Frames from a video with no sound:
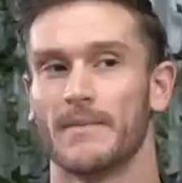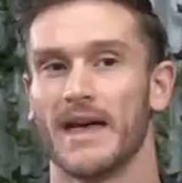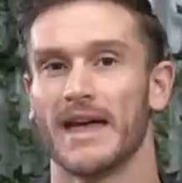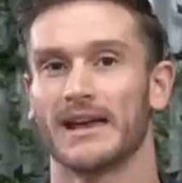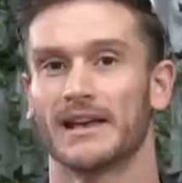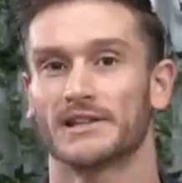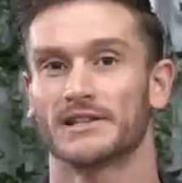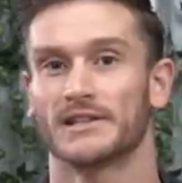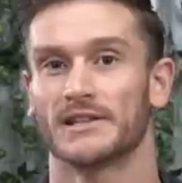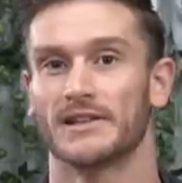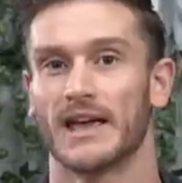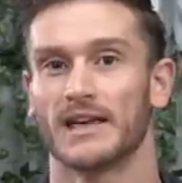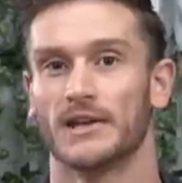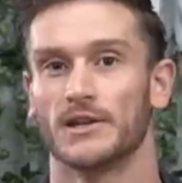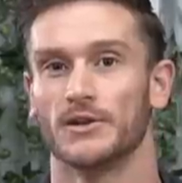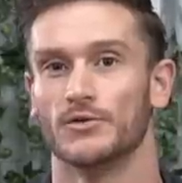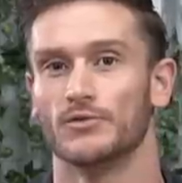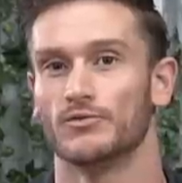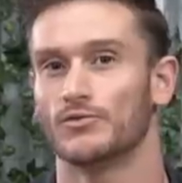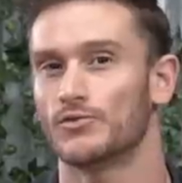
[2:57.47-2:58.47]
to make it so that
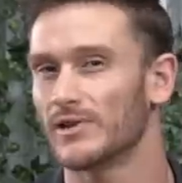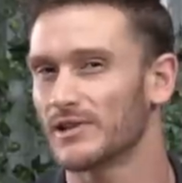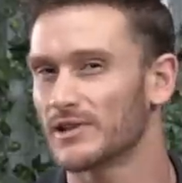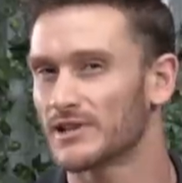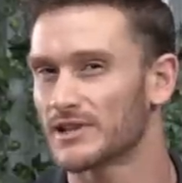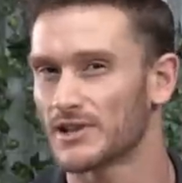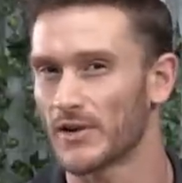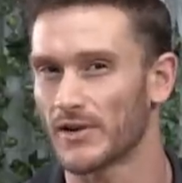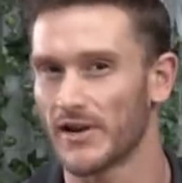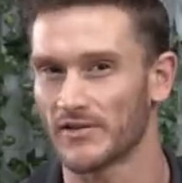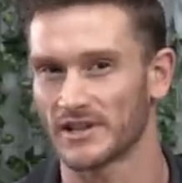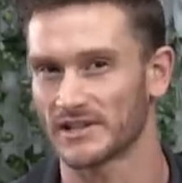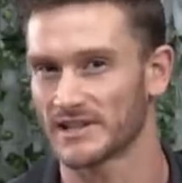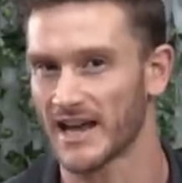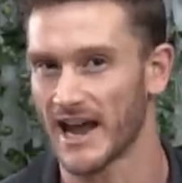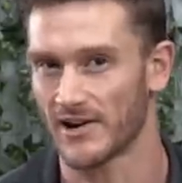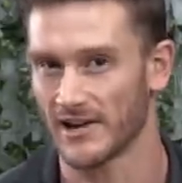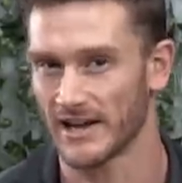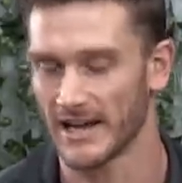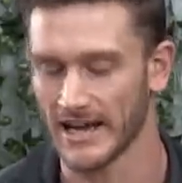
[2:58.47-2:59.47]
you really just don't have a
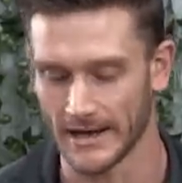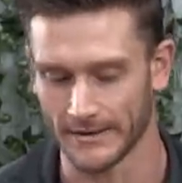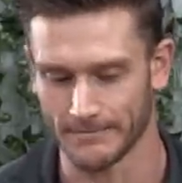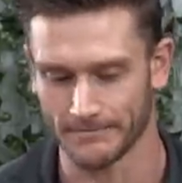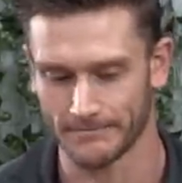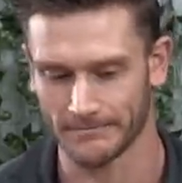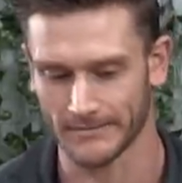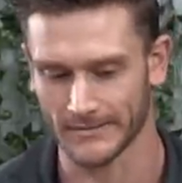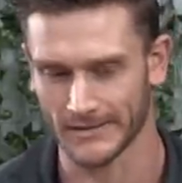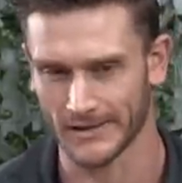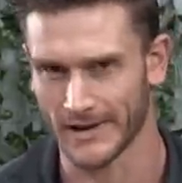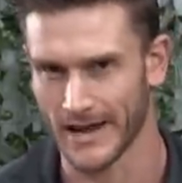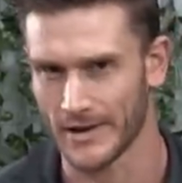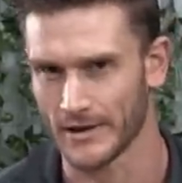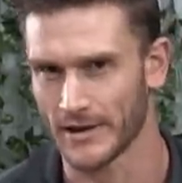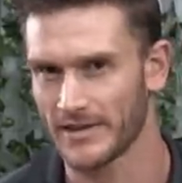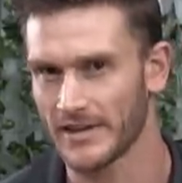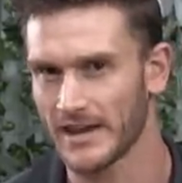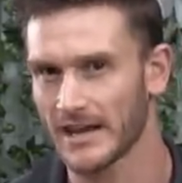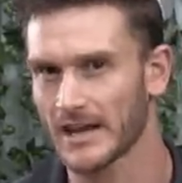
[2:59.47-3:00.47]
desire to eat. Okay,
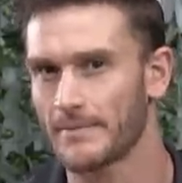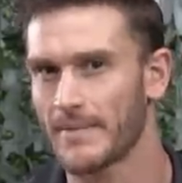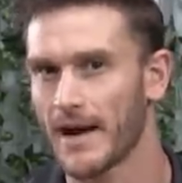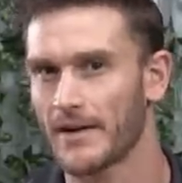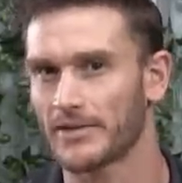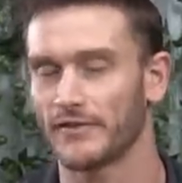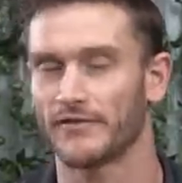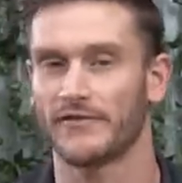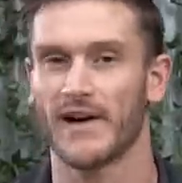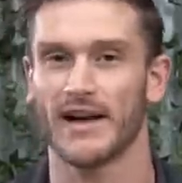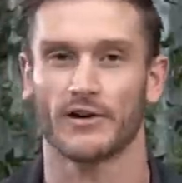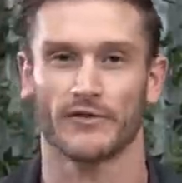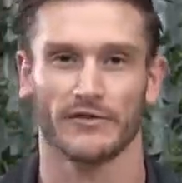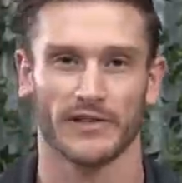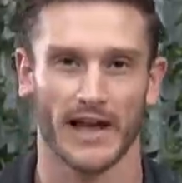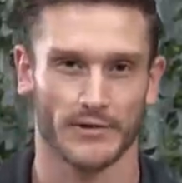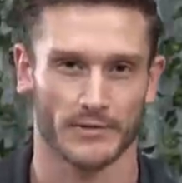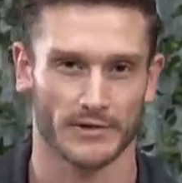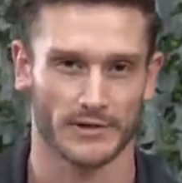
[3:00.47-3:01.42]
you think about the fight or flight